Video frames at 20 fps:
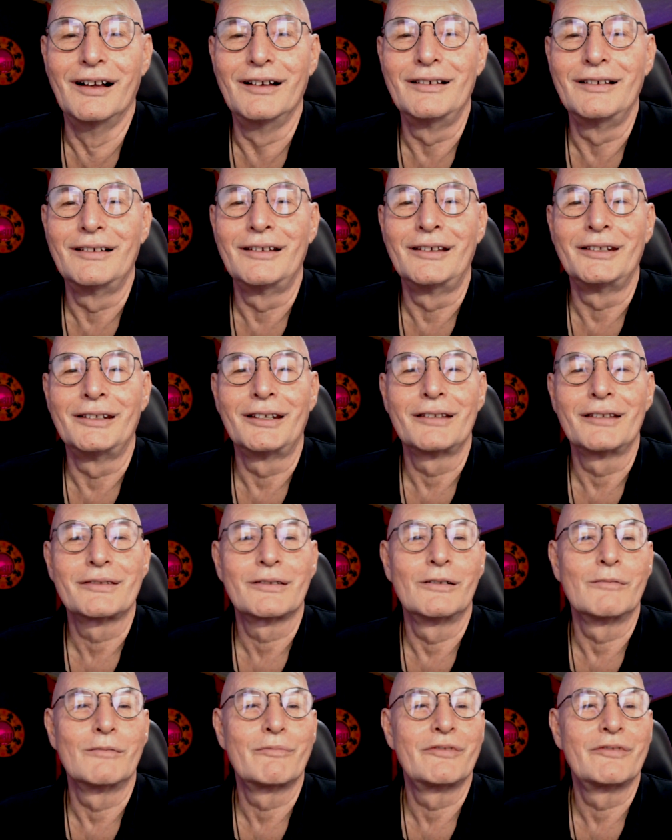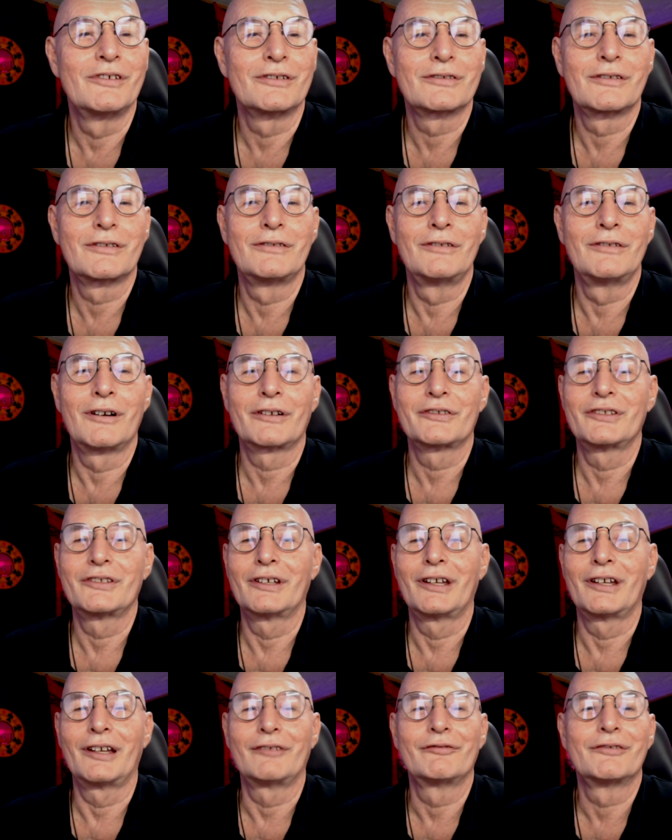And let's hope this knocked
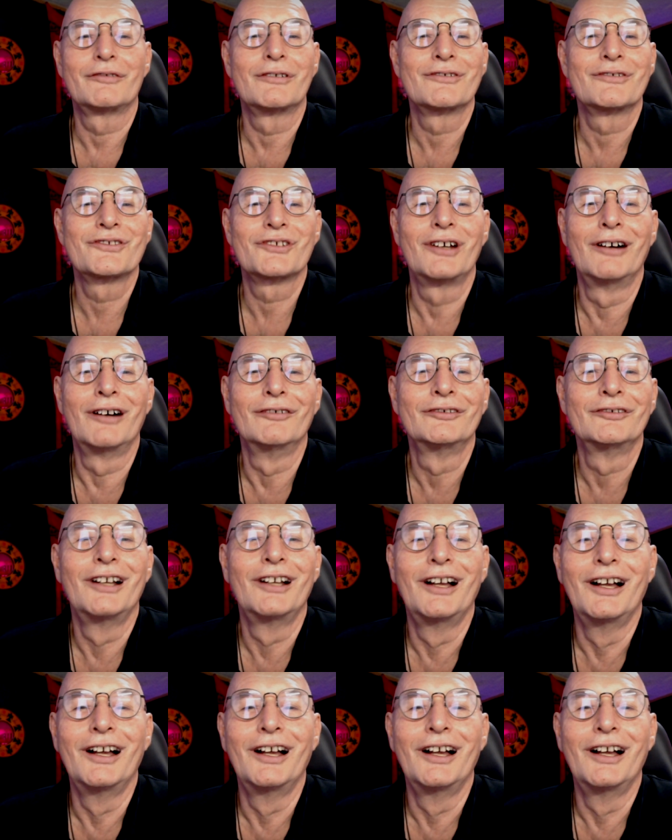your headphones off.